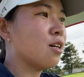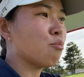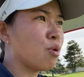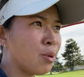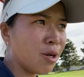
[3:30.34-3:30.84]

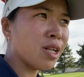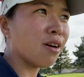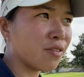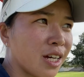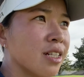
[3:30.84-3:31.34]
But we all have
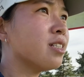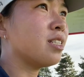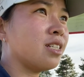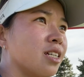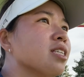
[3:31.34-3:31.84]

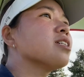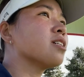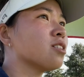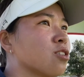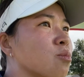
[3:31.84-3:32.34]
tendencies,
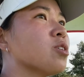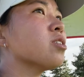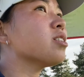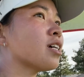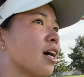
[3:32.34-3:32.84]
so most of
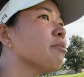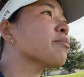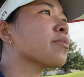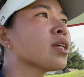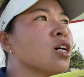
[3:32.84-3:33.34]
the time
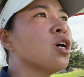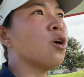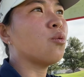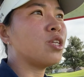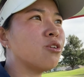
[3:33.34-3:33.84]

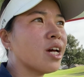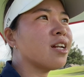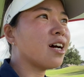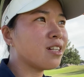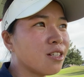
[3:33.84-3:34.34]
when you can
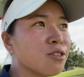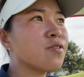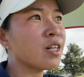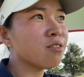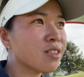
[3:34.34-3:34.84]

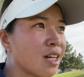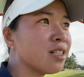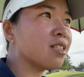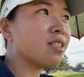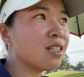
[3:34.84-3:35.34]
identify those
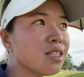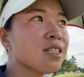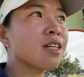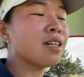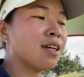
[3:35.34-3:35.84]
tendencies
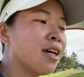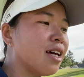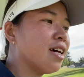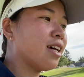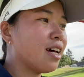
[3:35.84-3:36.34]

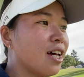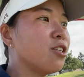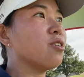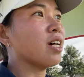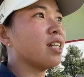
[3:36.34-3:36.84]
and
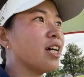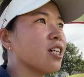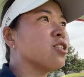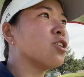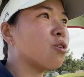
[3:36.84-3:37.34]
you can
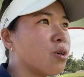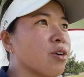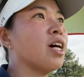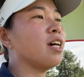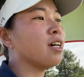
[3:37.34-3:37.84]
like know,
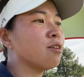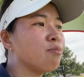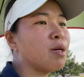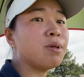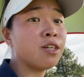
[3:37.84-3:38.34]
okay,
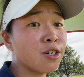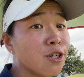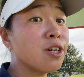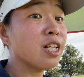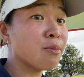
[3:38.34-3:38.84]
maybe here
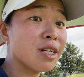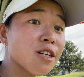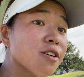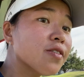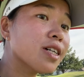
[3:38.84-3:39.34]
you're a little bit
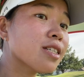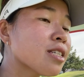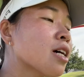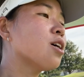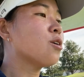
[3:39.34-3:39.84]
nervous
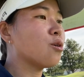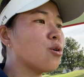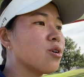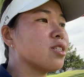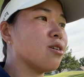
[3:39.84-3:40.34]

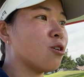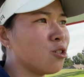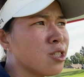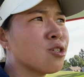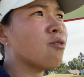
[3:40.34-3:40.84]
or you
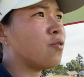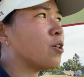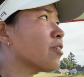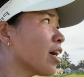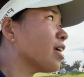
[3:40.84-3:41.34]
just don't feel
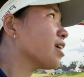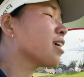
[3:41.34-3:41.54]
right,